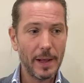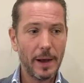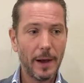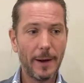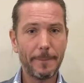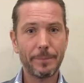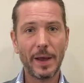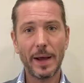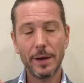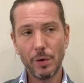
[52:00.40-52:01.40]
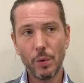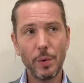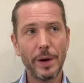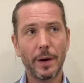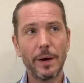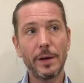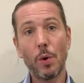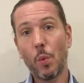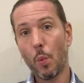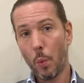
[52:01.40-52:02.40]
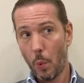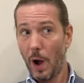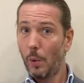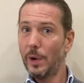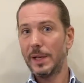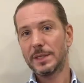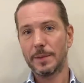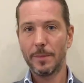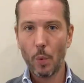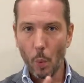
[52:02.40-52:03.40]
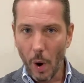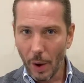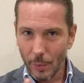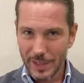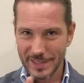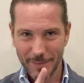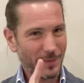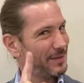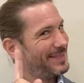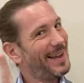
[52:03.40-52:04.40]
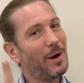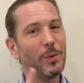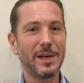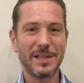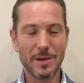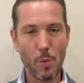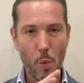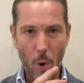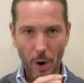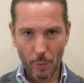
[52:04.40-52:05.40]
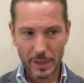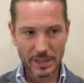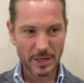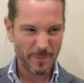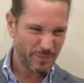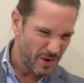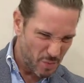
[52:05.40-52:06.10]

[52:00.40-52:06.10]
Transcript: I know we are in a Darwinism, not Darwinism, Darwinism.